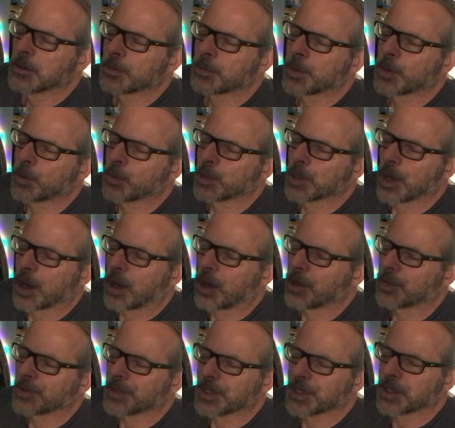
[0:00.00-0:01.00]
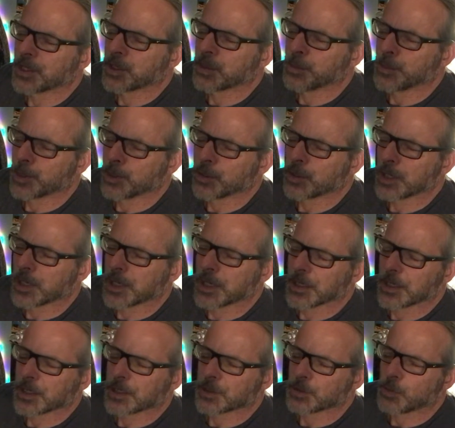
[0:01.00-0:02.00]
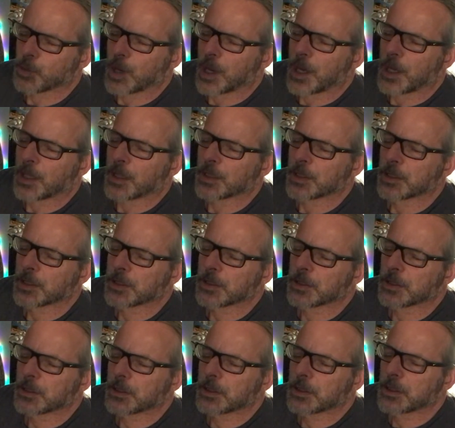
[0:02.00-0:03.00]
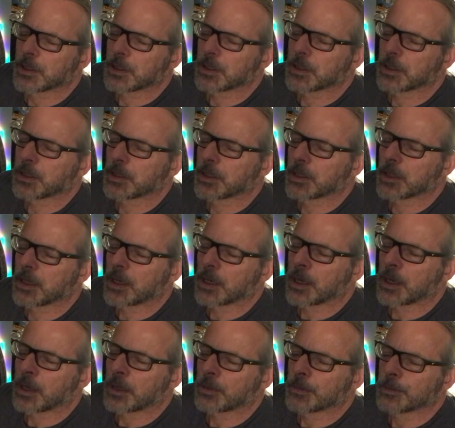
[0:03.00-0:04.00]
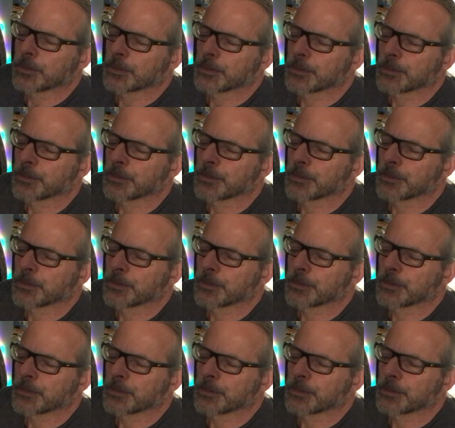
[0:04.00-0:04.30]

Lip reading: But we all need community as well. Um,